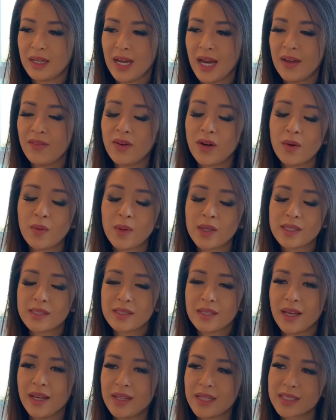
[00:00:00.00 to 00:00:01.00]
I've always
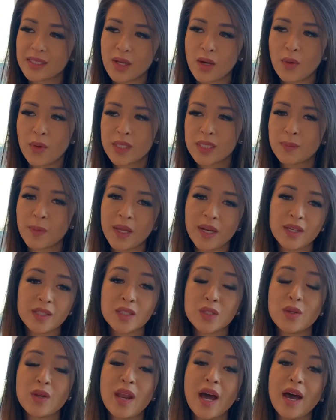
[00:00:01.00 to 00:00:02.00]
said it's always better
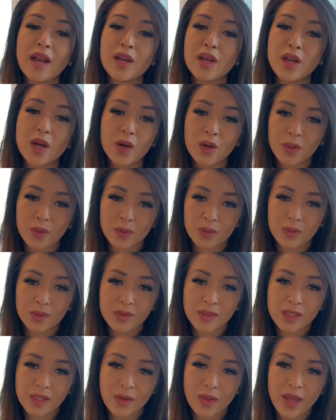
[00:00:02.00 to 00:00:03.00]
to not know
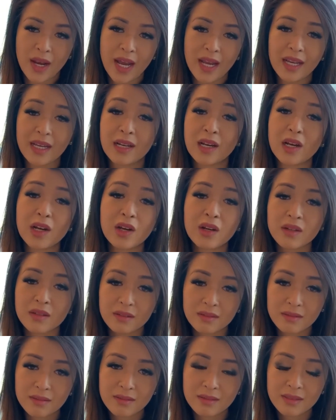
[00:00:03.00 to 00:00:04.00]
so that I can learn.
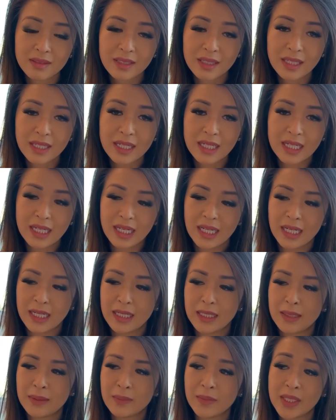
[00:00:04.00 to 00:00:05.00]

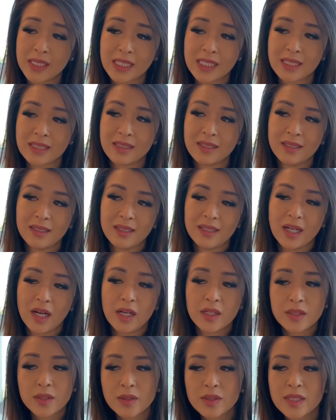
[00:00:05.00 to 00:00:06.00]
That's
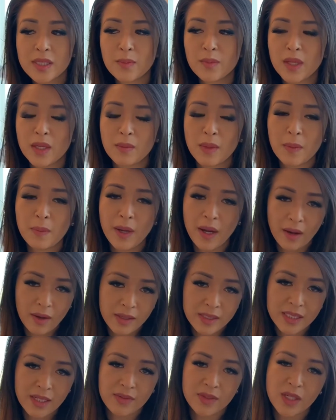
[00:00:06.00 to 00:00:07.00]
also something my
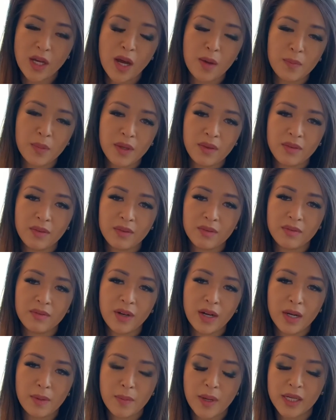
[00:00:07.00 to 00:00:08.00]
parents have taught me
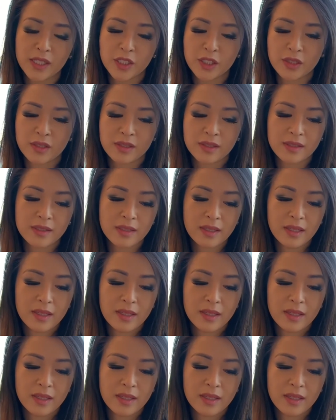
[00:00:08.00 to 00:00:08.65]
very much, is